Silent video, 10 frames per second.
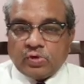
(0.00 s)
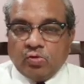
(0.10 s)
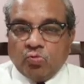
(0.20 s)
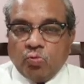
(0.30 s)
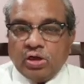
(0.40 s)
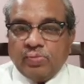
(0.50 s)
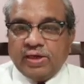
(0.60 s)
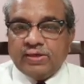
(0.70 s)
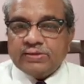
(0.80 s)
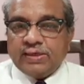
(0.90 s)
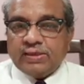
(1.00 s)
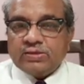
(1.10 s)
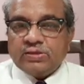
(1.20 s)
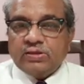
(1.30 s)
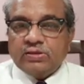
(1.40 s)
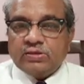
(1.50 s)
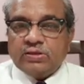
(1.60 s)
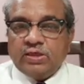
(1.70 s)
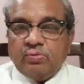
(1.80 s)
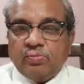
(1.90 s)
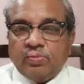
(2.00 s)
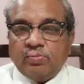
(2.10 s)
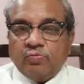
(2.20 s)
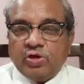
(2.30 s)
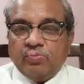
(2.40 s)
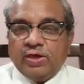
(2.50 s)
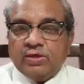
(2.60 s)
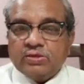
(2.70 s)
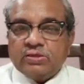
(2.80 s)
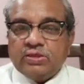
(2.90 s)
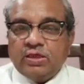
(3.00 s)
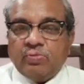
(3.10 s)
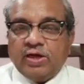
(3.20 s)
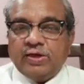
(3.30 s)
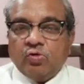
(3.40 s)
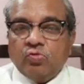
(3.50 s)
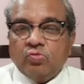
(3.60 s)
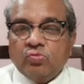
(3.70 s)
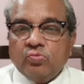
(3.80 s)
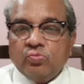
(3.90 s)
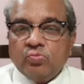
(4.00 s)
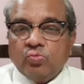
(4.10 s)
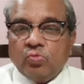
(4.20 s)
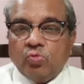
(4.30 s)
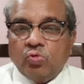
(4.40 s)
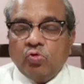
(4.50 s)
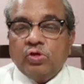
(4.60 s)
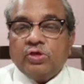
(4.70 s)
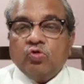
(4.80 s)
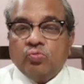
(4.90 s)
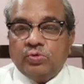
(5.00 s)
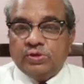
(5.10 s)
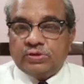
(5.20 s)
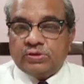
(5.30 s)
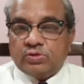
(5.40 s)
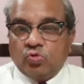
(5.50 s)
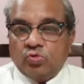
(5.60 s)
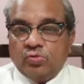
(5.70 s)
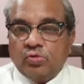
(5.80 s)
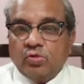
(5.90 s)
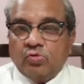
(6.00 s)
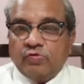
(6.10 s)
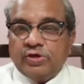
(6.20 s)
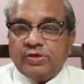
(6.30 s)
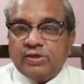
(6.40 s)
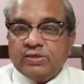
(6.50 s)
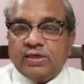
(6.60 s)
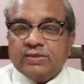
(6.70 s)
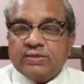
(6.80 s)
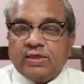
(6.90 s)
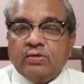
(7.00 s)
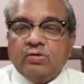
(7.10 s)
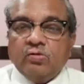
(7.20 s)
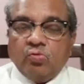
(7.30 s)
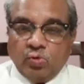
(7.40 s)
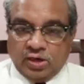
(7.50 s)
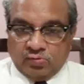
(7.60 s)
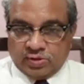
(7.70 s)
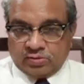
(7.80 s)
1 minus x is t, 1 minus t by tau whole cube. This is known when t is less than 1 hour.